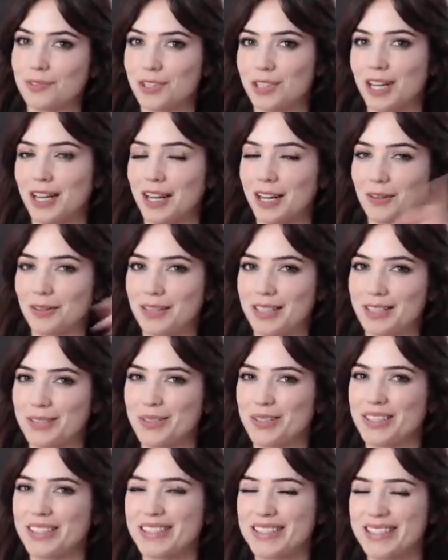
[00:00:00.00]
check out these
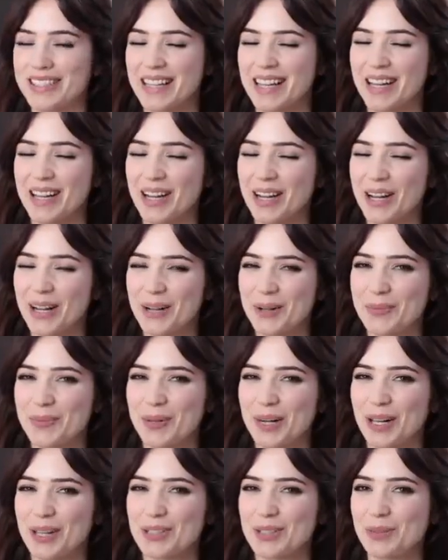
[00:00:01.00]
ones.
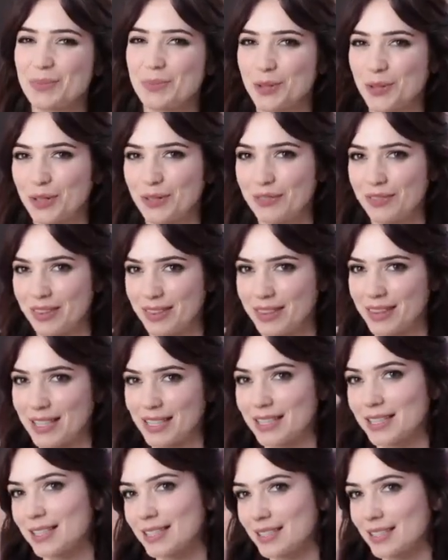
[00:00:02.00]
But I'll do more of
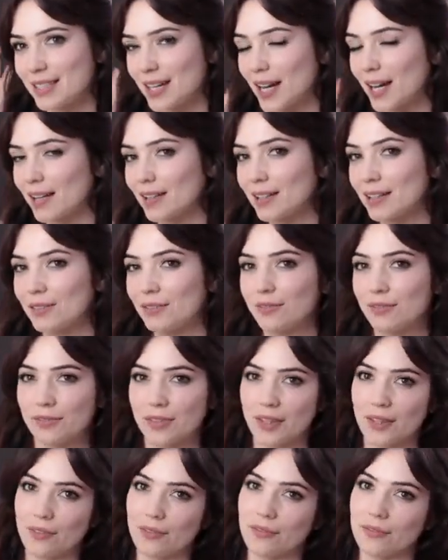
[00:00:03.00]
this style
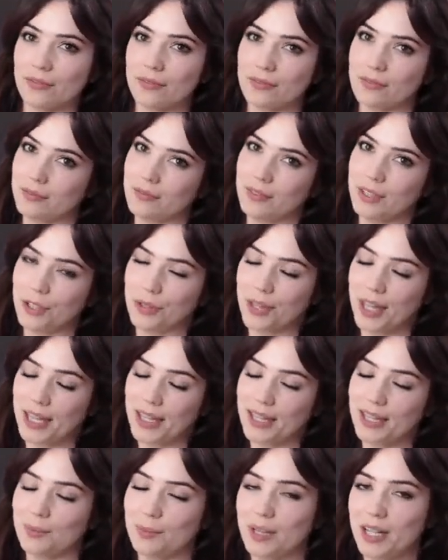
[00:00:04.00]
if you
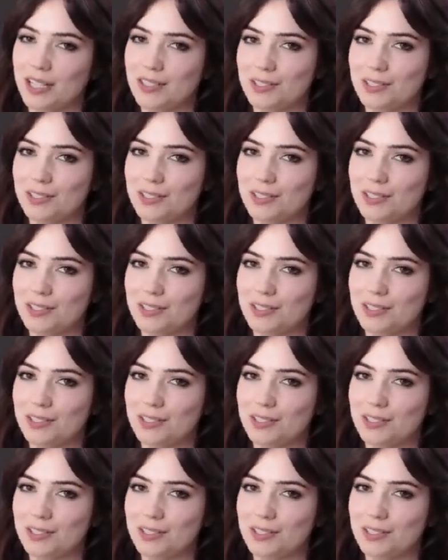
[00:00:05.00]
like it. But I